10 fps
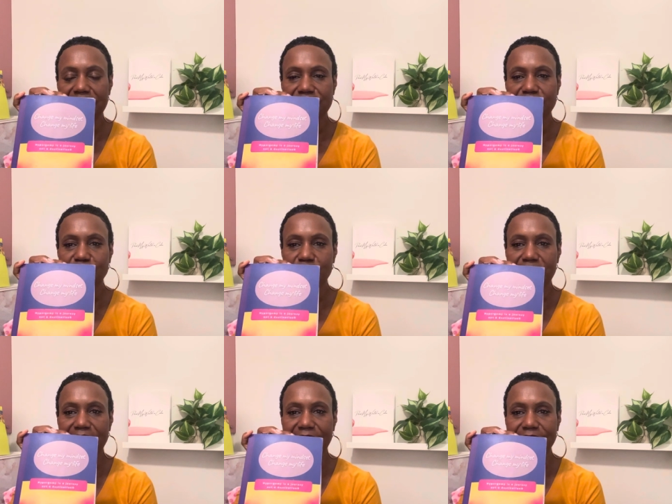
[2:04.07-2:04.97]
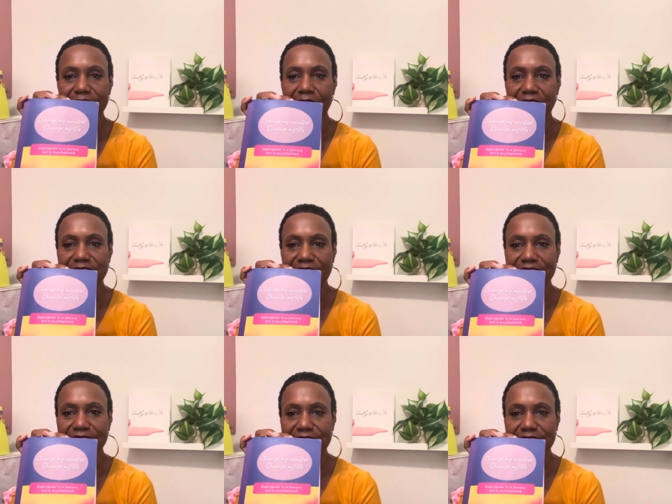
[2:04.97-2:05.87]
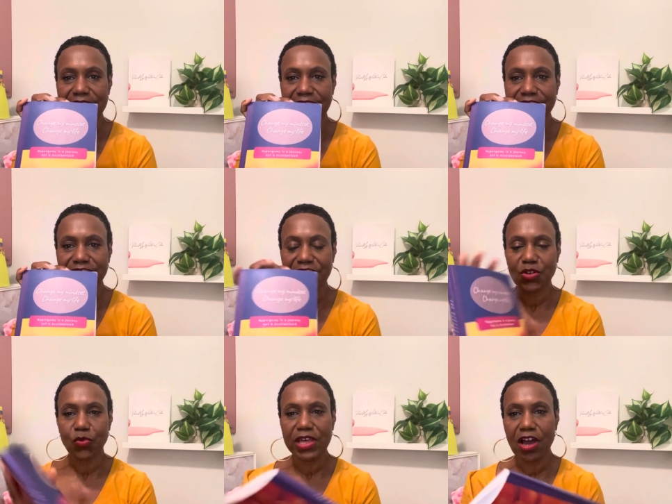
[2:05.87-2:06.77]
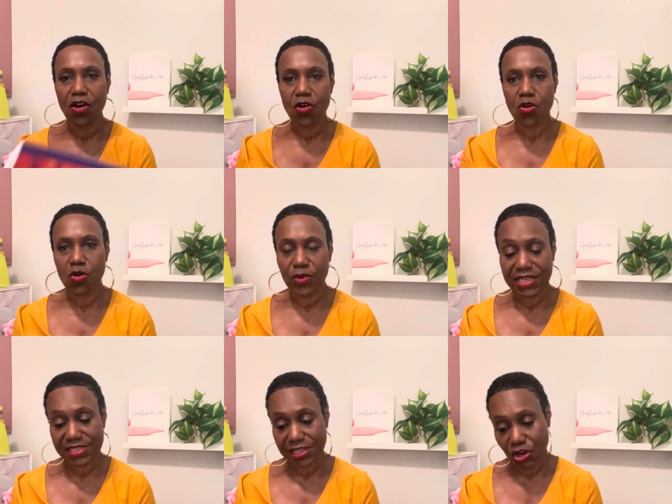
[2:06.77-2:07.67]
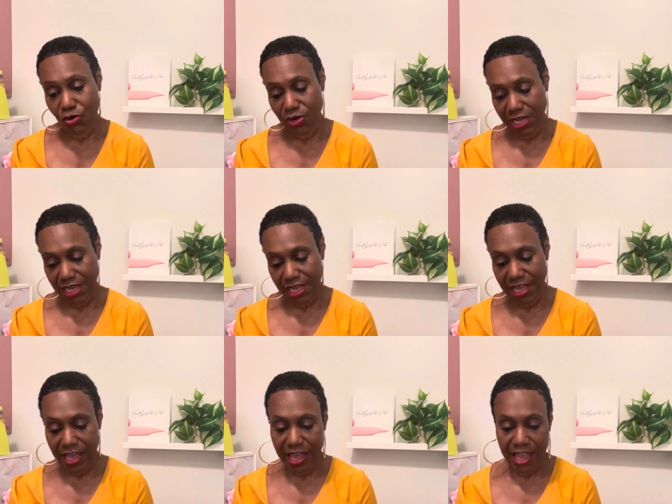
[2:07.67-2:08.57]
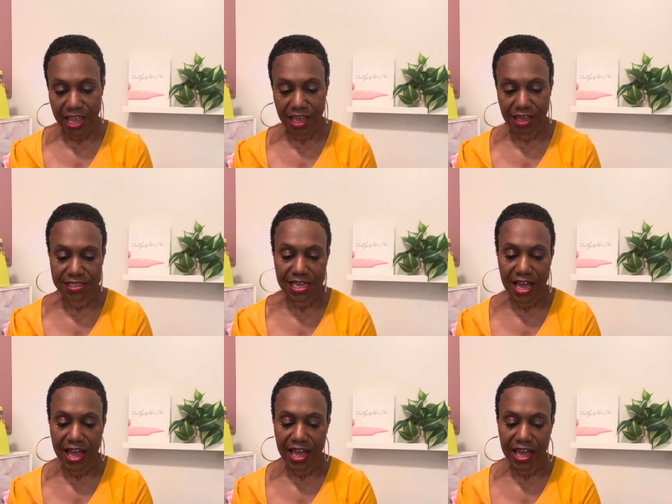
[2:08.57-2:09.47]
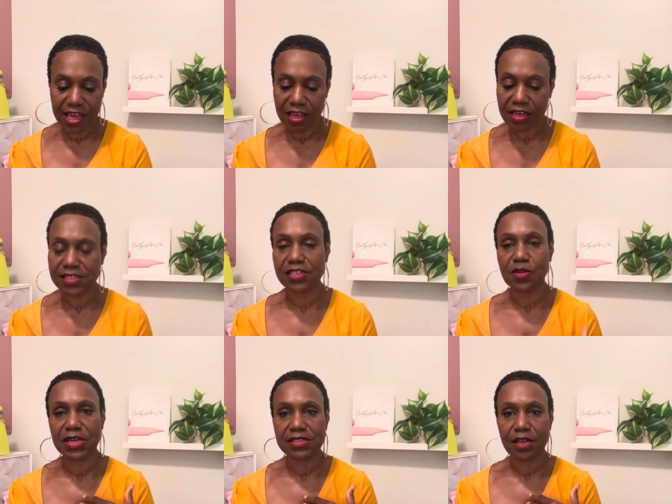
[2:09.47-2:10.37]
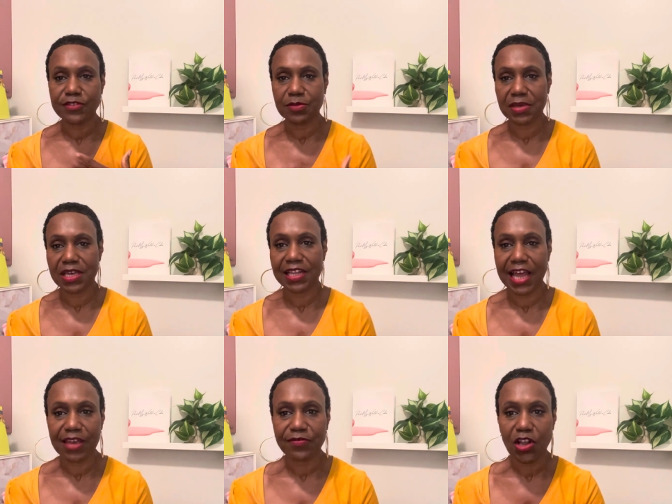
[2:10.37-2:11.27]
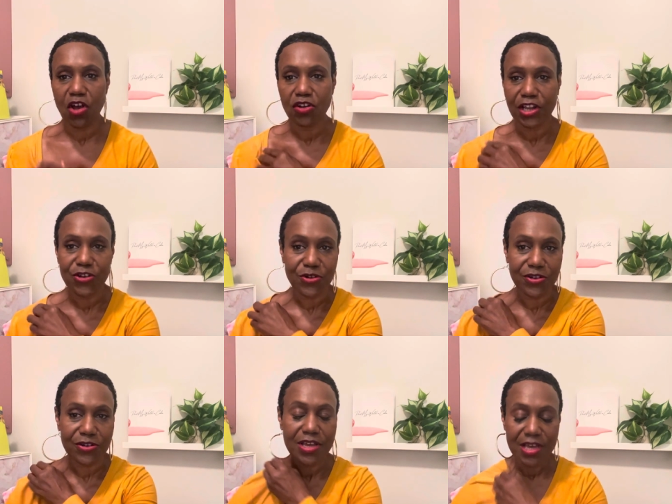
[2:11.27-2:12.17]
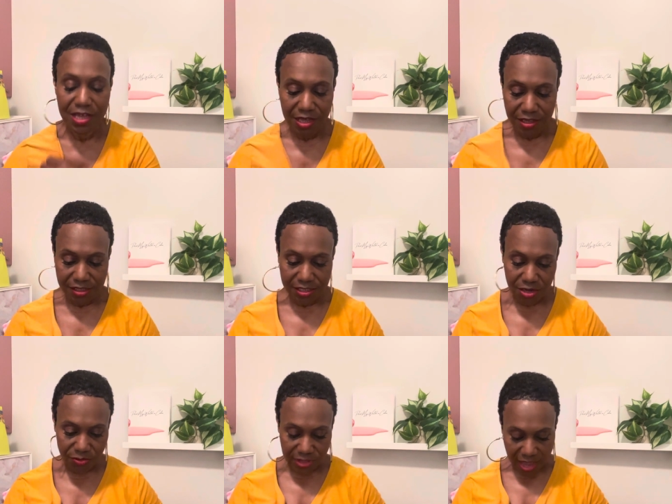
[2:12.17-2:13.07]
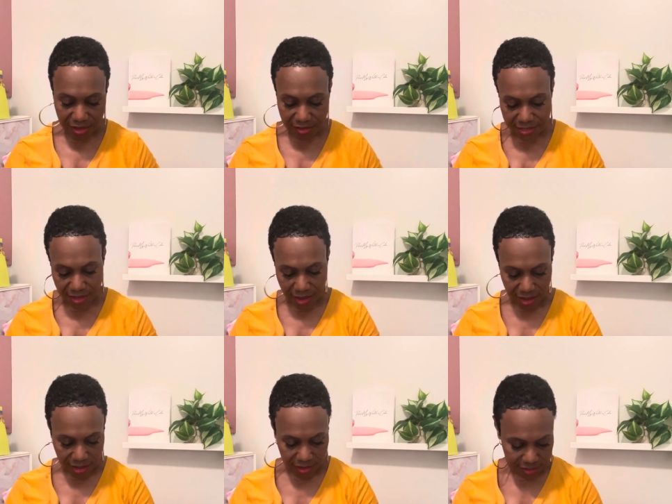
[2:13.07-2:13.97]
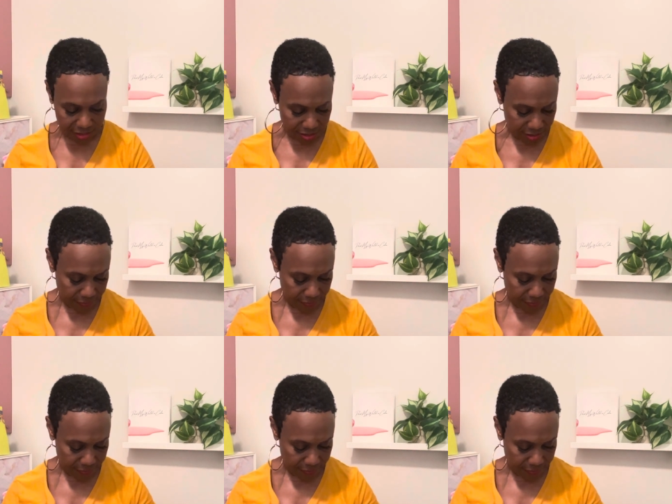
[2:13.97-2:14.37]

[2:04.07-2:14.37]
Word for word: is a journey and not a destination. We are always learning. And I consider myself to be a lifelong learner. So that is that.